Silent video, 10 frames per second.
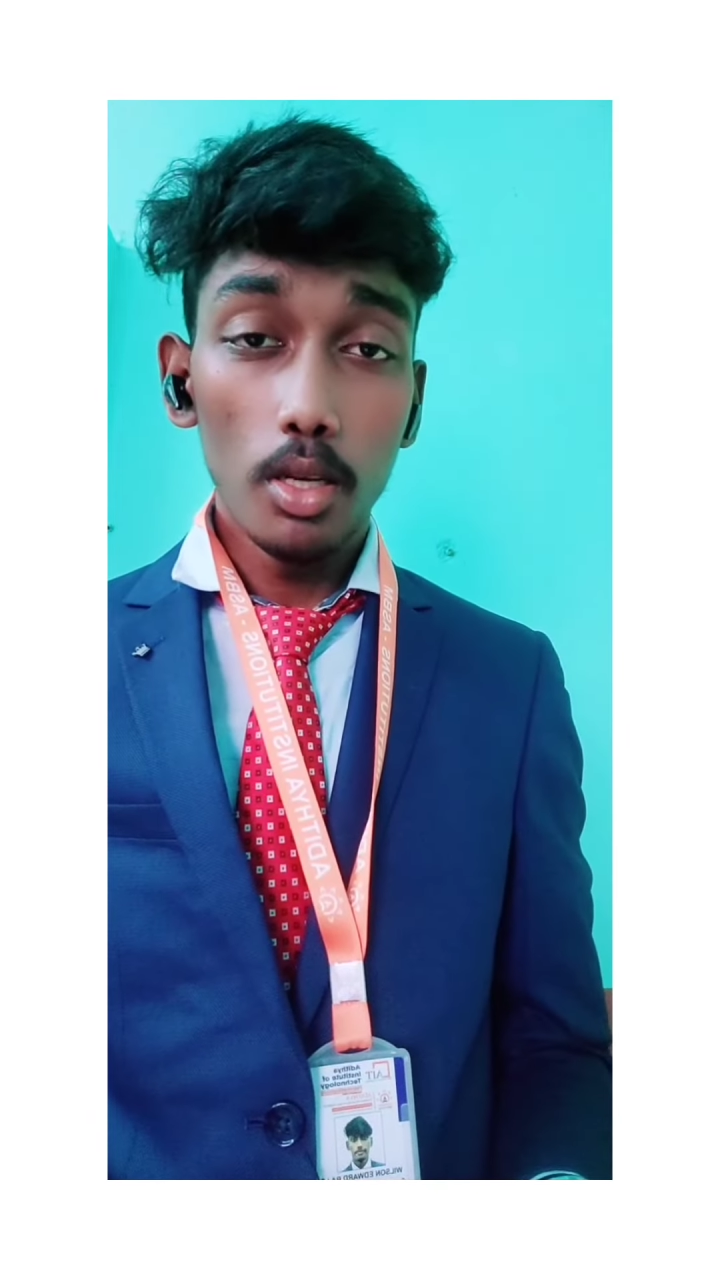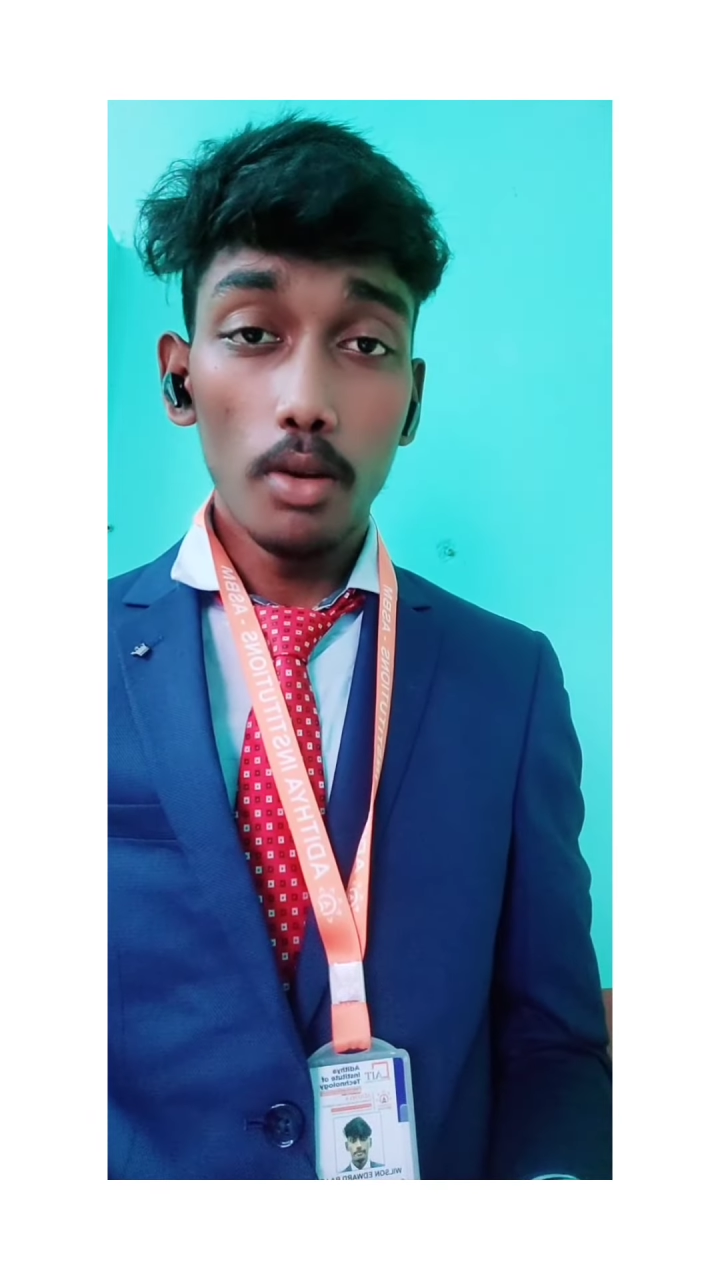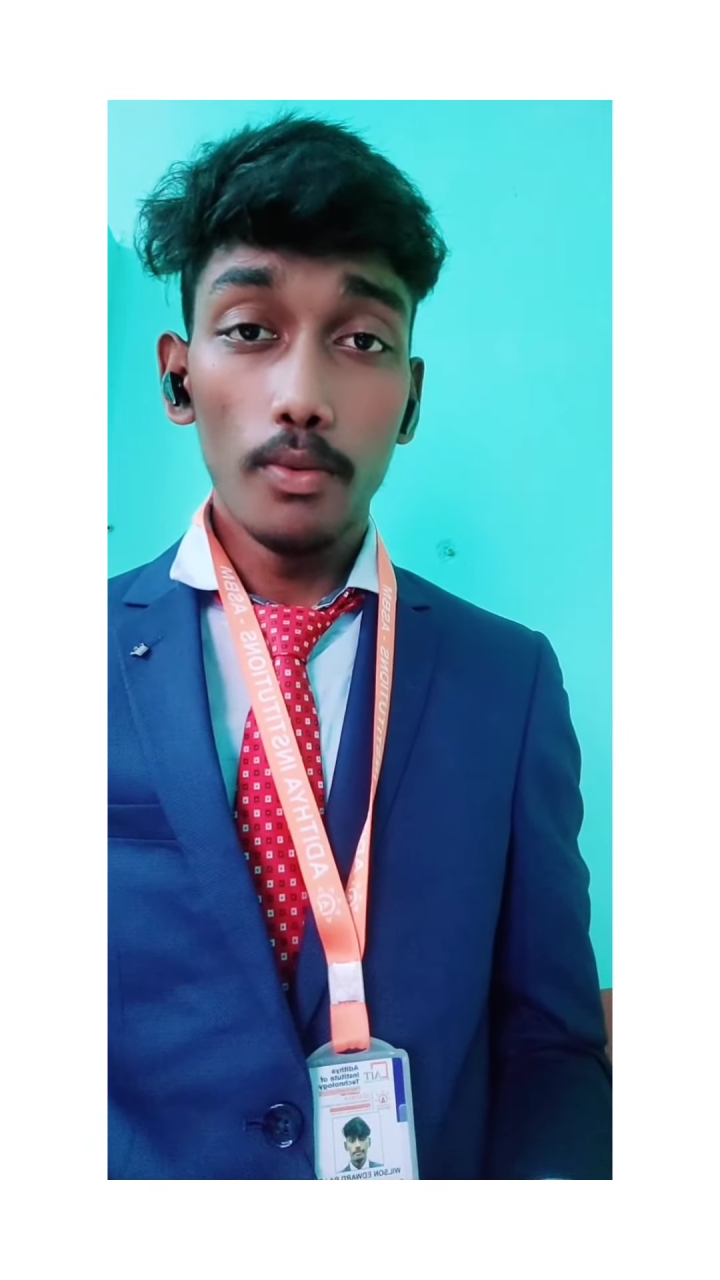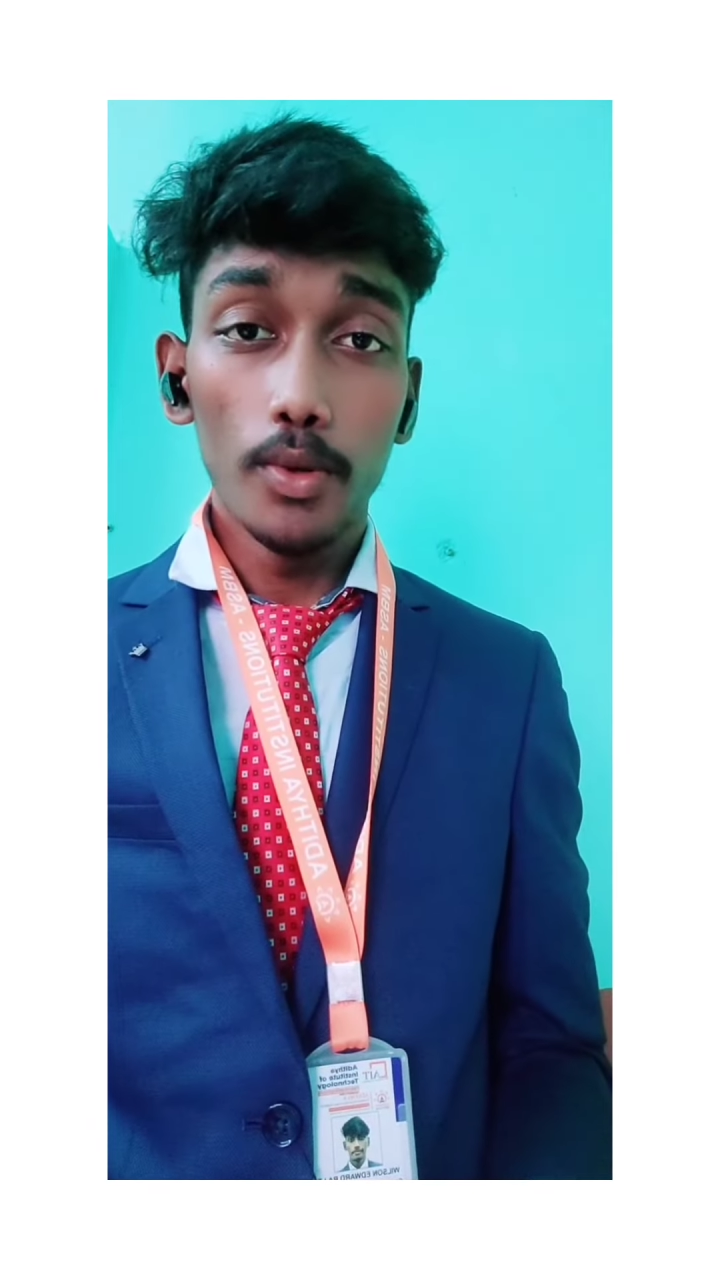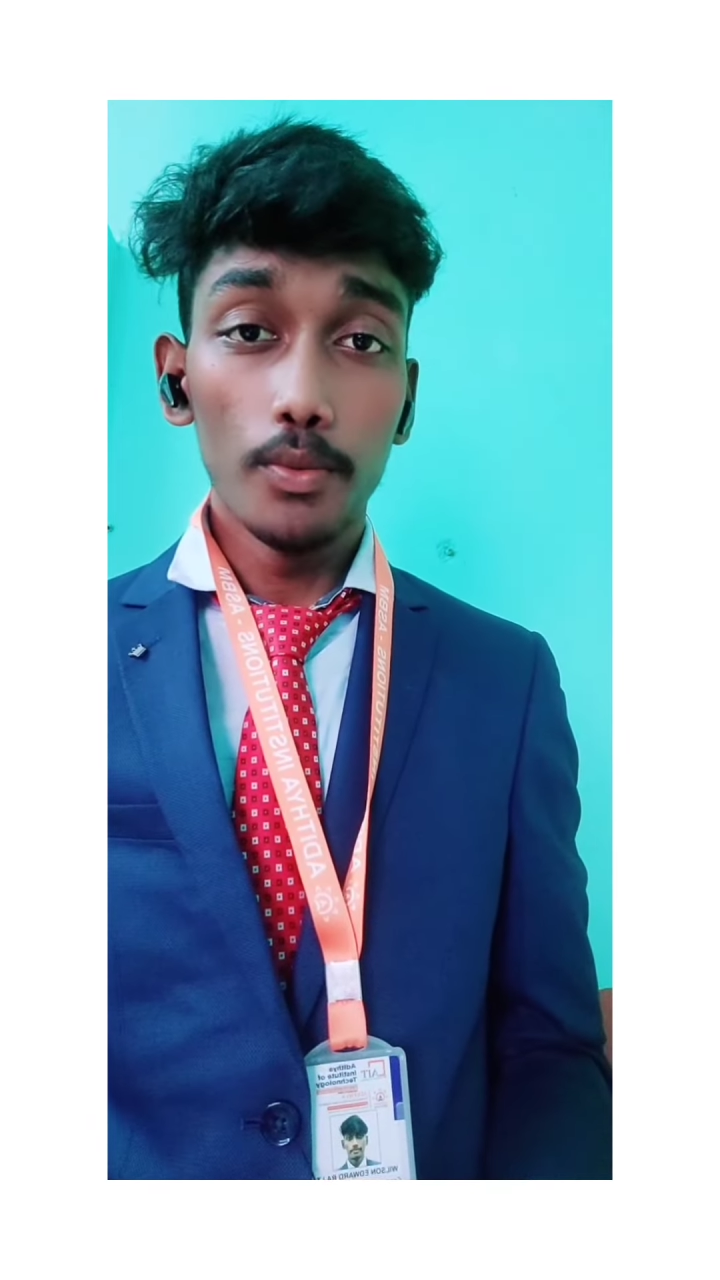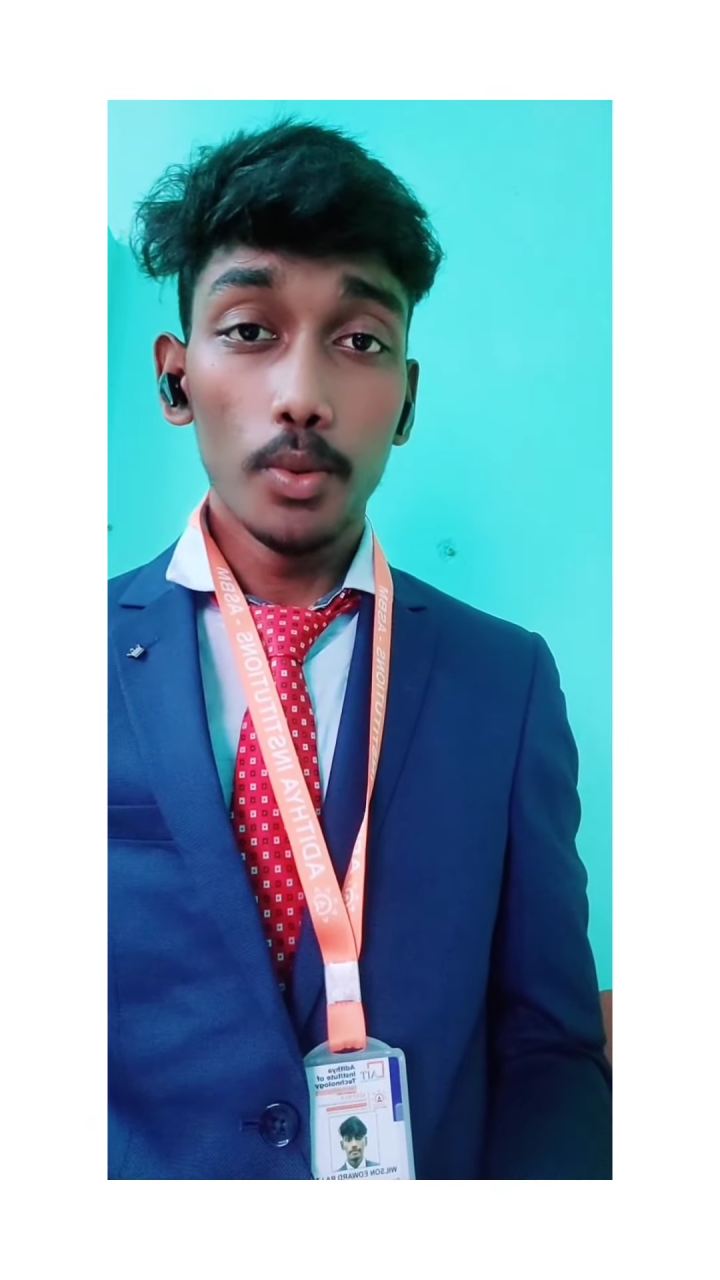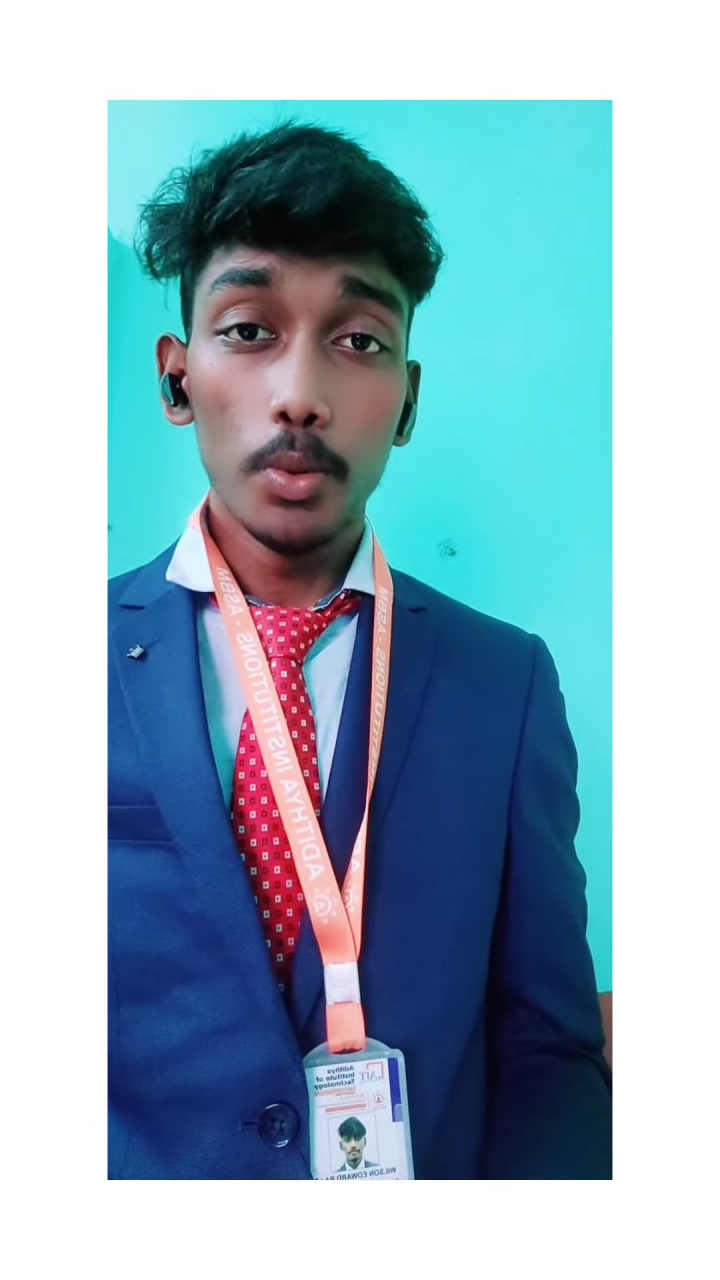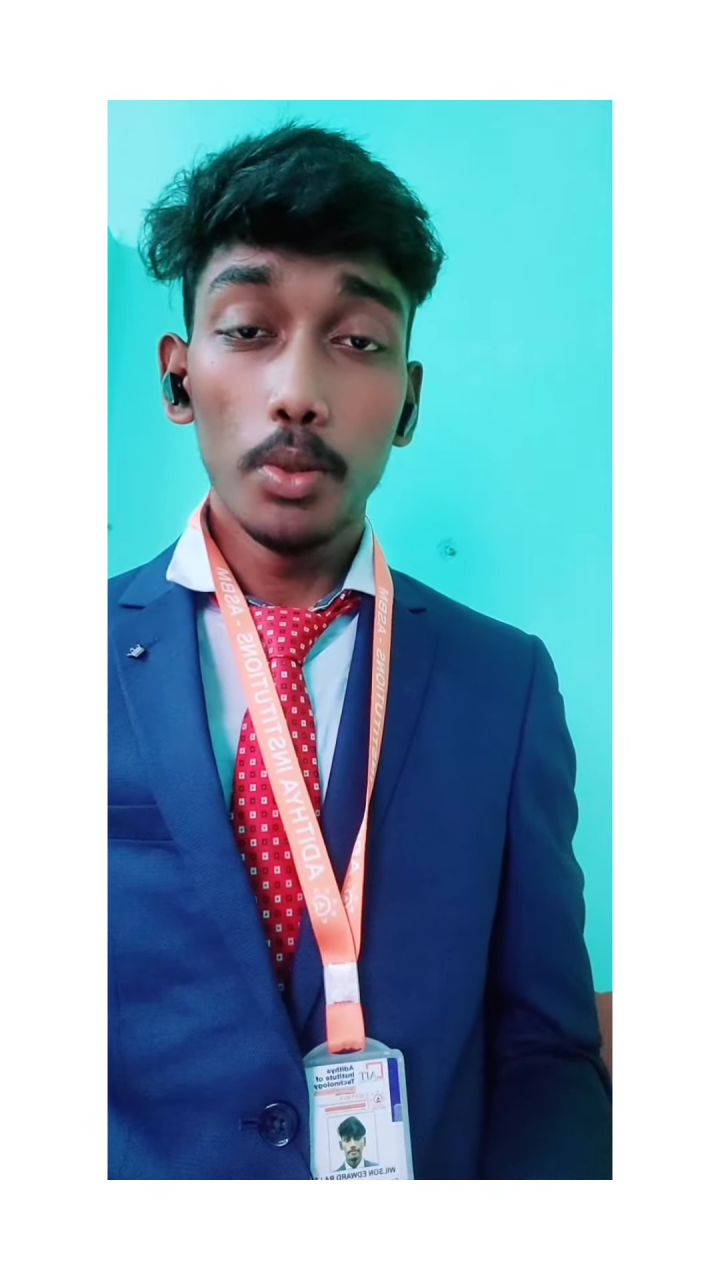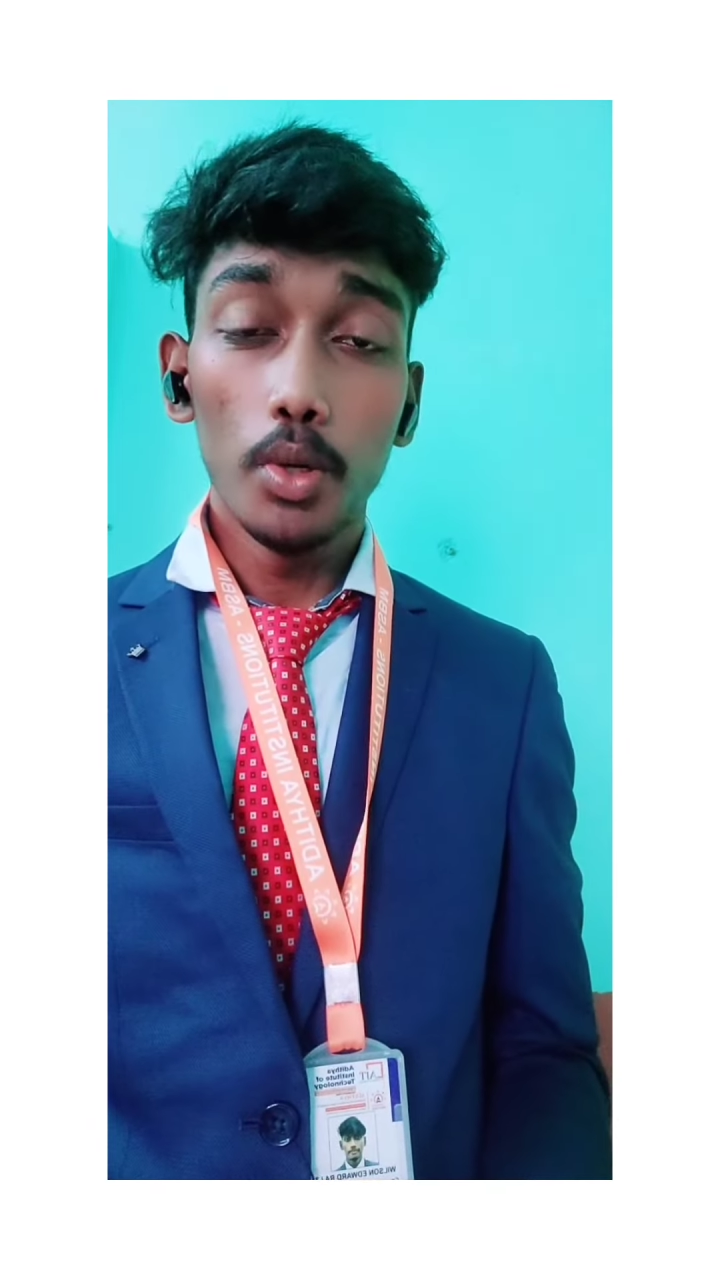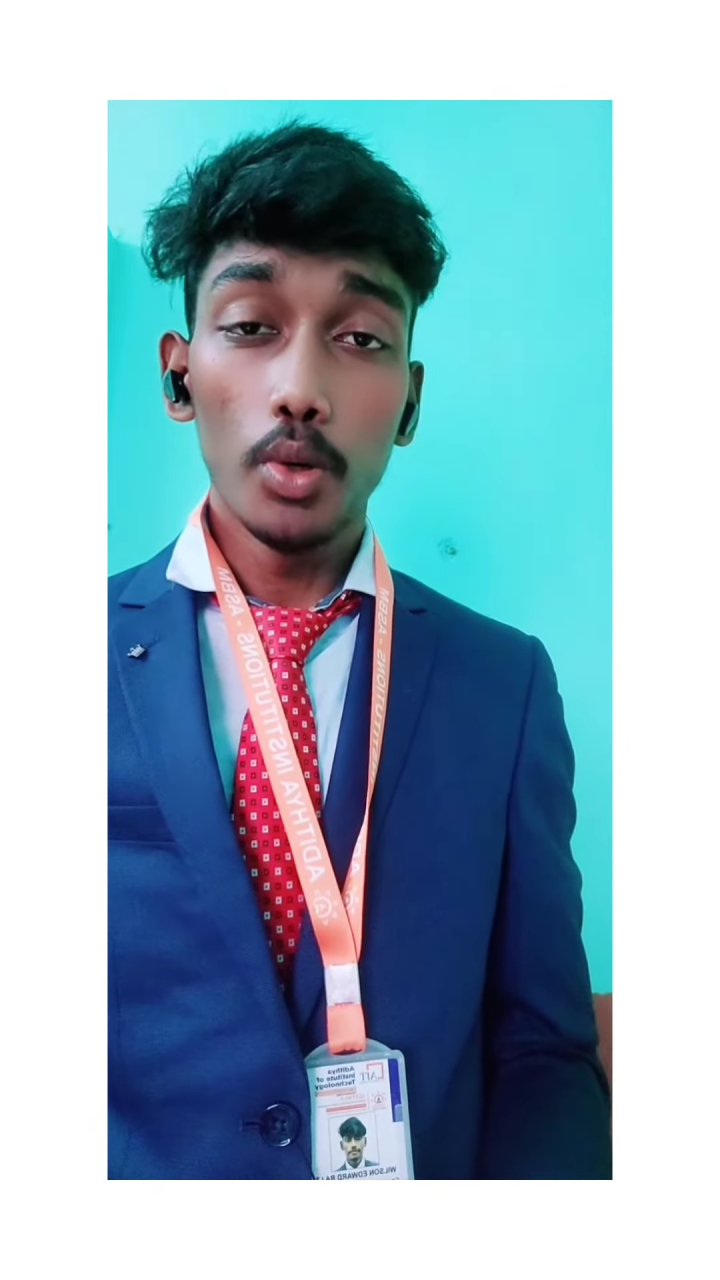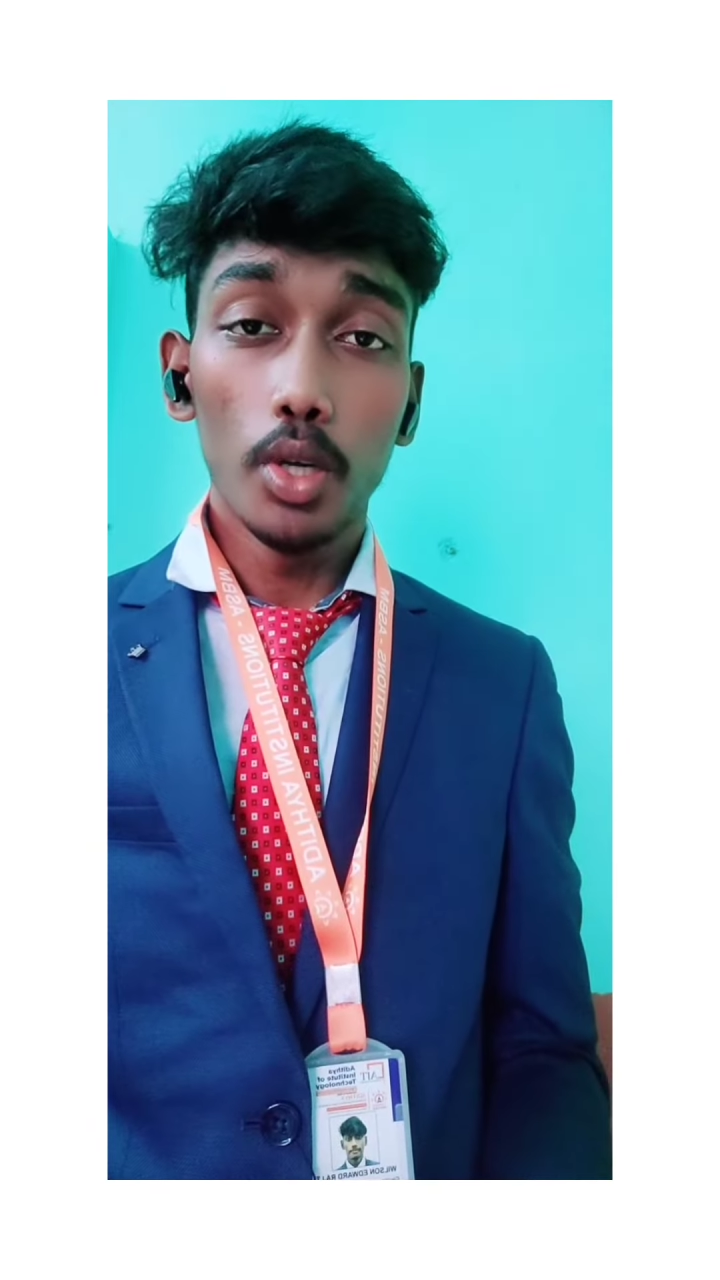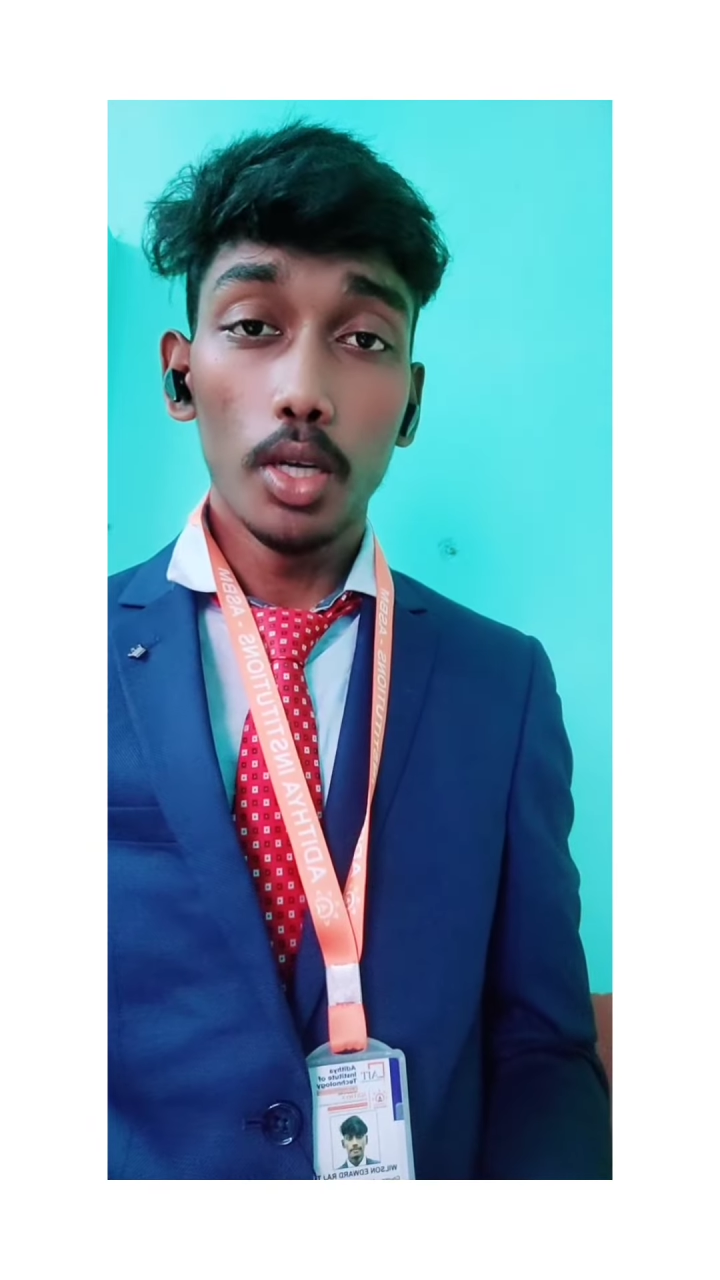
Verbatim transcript: of a positive work